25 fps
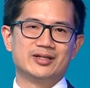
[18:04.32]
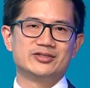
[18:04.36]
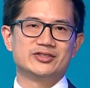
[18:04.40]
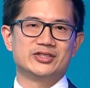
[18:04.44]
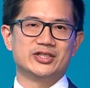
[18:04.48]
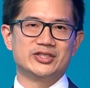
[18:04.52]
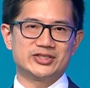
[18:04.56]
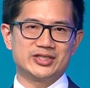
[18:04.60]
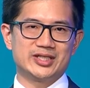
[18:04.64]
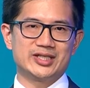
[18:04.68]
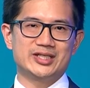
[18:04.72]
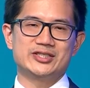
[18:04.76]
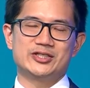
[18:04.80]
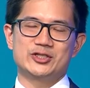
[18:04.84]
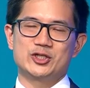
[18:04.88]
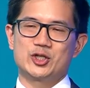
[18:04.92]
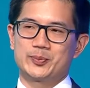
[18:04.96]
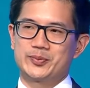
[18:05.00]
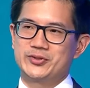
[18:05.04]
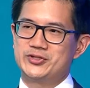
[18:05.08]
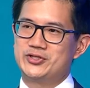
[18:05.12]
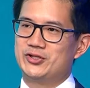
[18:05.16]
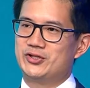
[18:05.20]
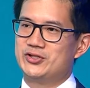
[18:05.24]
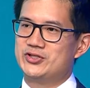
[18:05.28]
to seize the
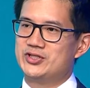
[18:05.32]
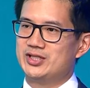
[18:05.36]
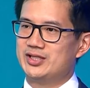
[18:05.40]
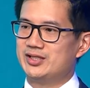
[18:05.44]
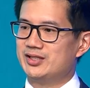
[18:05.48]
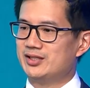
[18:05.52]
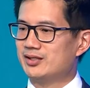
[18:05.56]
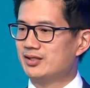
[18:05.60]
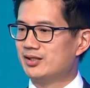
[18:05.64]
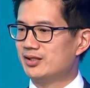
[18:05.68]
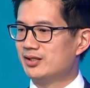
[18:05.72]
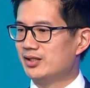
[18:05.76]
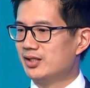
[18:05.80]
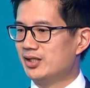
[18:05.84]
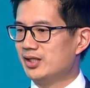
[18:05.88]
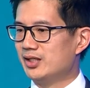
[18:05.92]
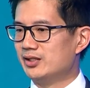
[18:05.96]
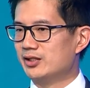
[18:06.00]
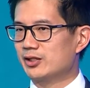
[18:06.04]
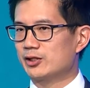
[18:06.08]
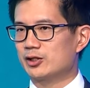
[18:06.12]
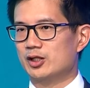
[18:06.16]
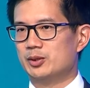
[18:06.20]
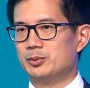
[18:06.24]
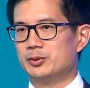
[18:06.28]
opportunity in
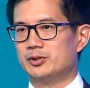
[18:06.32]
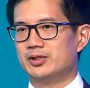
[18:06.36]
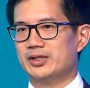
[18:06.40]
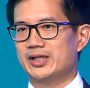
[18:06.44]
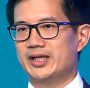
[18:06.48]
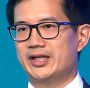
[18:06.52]
the global